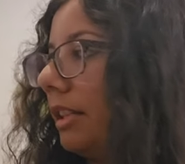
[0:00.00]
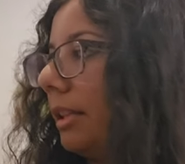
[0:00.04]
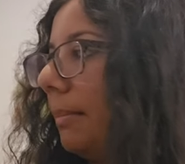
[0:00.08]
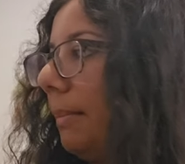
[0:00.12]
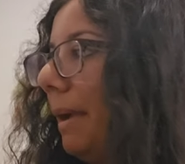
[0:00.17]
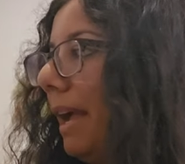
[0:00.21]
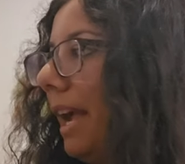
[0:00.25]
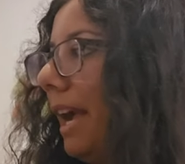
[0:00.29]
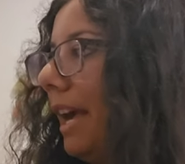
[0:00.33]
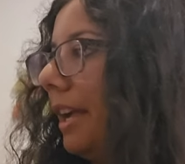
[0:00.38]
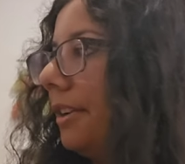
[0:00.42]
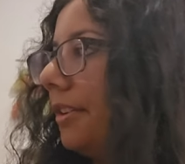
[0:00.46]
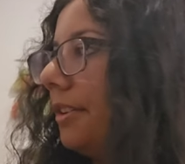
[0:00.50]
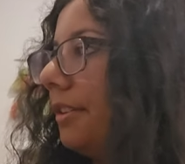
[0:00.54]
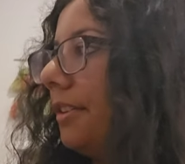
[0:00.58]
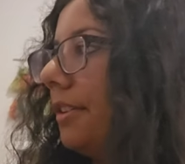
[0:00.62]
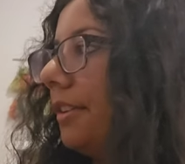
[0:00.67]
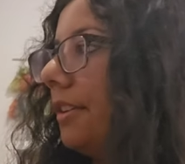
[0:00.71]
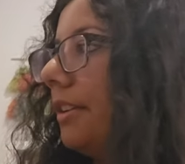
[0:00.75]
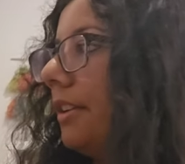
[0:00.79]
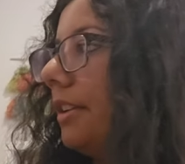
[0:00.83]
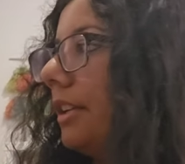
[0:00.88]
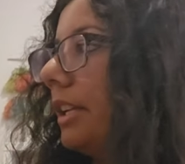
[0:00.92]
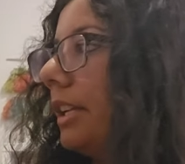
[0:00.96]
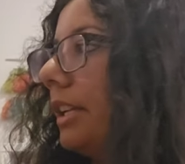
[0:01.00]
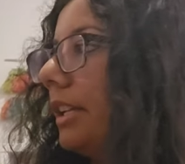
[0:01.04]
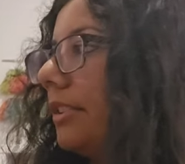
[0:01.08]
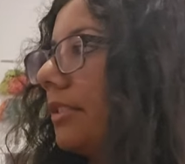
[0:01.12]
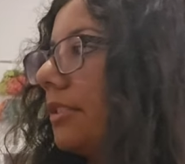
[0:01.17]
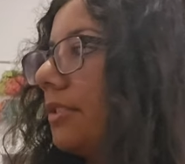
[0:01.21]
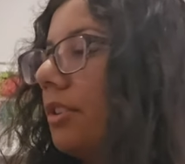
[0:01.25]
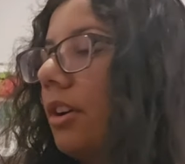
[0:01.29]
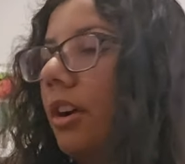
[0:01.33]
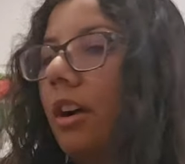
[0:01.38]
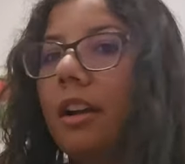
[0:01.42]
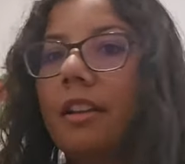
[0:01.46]
pattern
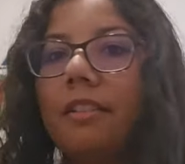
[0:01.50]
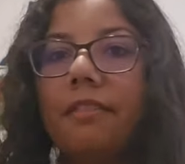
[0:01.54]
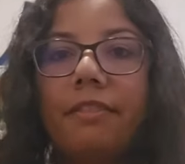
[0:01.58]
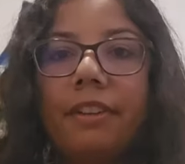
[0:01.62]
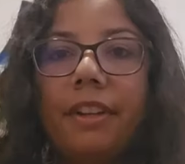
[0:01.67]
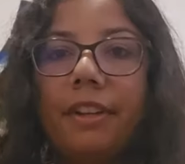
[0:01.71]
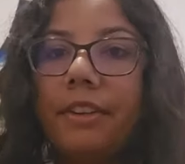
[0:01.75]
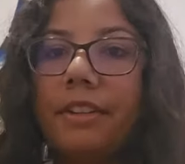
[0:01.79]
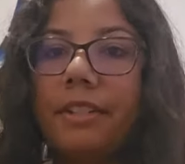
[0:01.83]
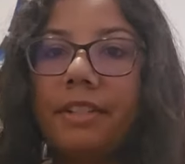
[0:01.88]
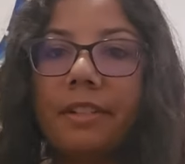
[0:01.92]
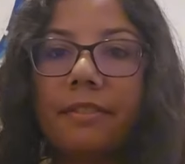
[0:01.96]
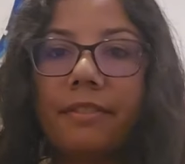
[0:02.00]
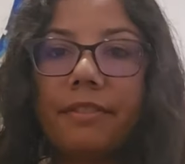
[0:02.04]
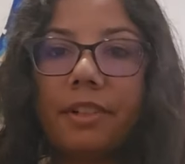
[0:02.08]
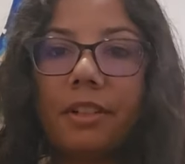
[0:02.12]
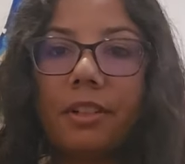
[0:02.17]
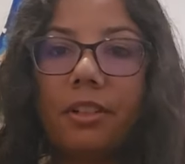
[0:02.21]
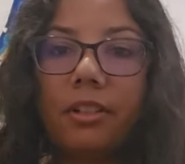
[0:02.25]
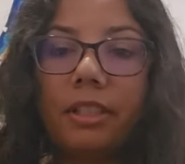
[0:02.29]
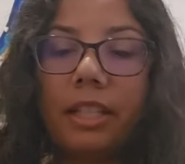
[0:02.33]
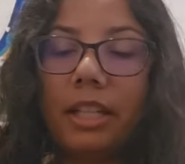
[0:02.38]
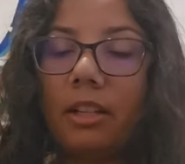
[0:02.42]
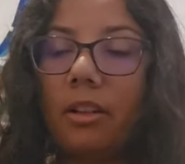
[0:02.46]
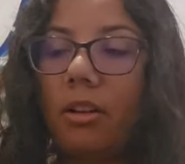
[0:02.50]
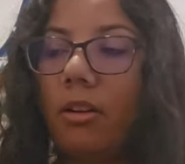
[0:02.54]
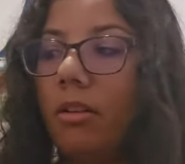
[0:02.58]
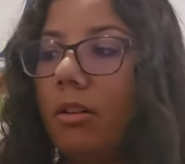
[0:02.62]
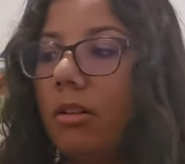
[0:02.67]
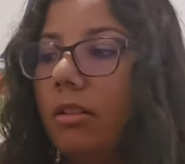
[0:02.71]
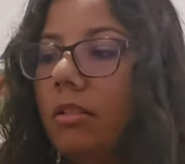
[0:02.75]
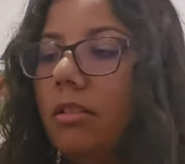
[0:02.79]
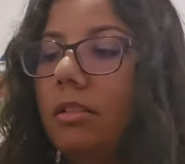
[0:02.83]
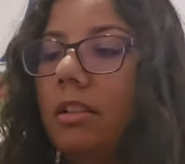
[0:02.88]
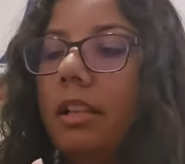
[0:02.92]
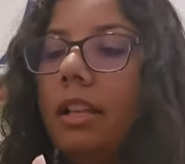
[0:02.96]
is not very difficult at
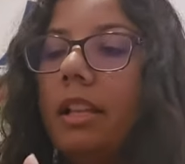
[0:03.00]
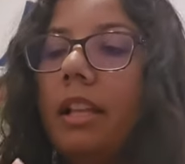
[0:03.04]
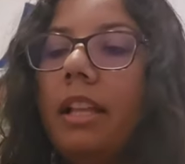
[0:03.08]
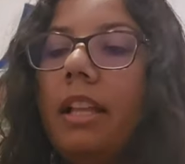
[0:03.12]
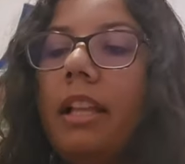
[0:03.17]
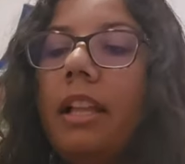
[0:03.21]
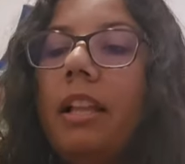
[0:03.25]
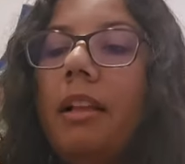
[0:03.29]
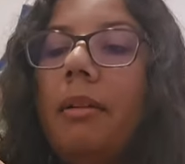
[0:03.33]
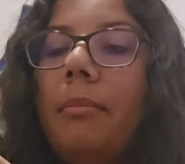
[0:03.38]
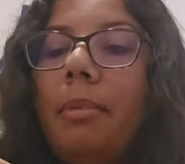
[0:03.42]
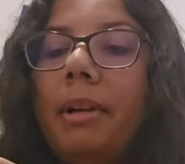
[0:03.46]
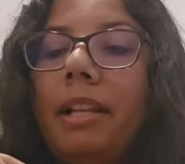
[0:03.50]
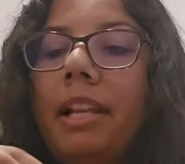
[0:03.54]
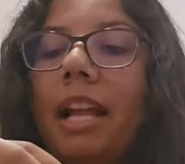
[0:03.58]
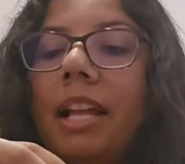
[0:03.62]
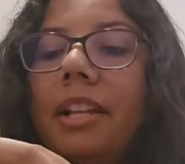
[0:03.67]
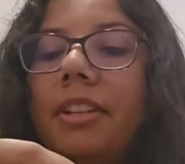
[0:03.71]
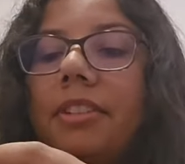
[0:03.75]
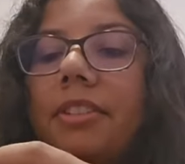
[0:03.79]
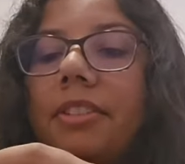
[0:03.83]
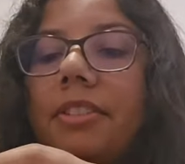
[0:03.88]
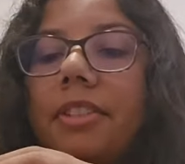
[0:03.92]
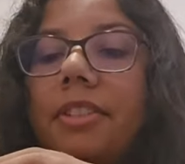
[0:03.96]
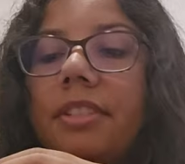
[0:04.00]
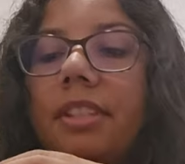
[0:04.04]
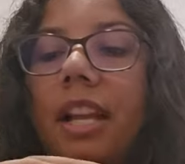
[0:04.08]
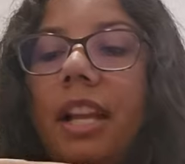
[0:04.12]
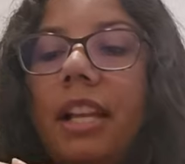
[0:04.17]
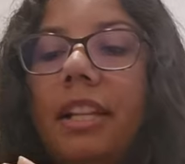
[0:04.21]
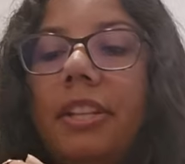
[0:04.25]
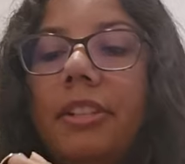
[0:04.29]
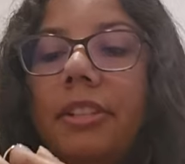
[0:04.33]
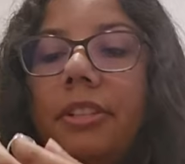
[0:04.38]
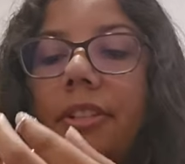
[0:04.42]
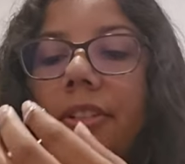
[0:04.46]
all, but I just
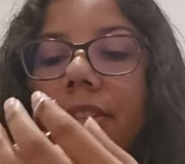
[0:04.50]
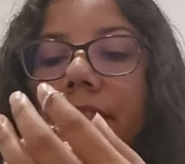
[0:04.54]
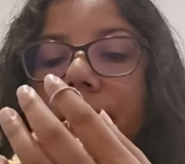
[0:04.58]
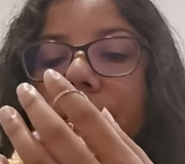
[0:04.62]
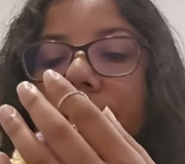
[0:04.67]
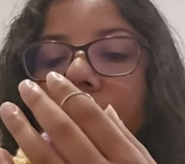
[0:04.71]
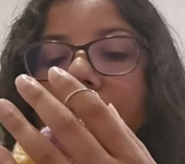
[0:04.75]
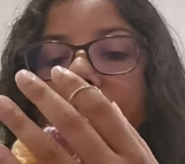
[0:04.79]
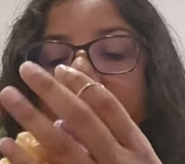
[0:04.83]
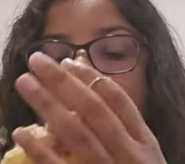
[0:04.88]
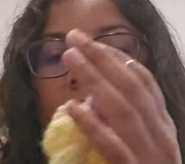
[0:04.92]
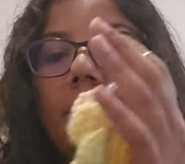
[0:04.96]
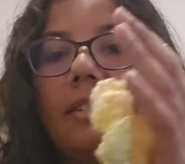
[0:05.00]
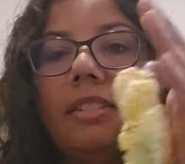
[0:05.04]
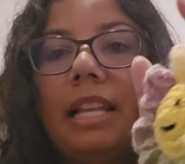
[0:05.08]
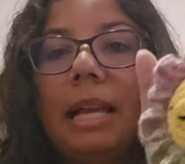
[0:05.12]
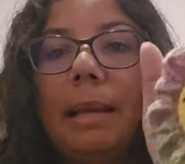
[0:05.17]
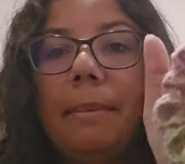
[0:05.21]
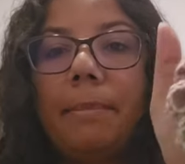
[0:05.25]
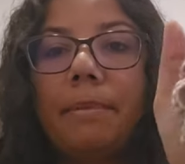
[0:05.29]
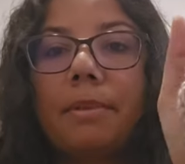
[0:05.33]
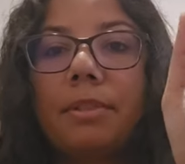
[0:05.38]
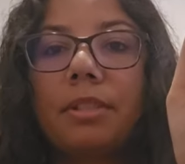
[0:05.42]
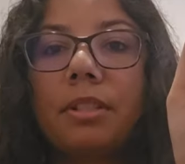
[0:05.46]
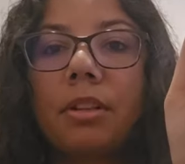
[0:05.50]
decided to do it in steps.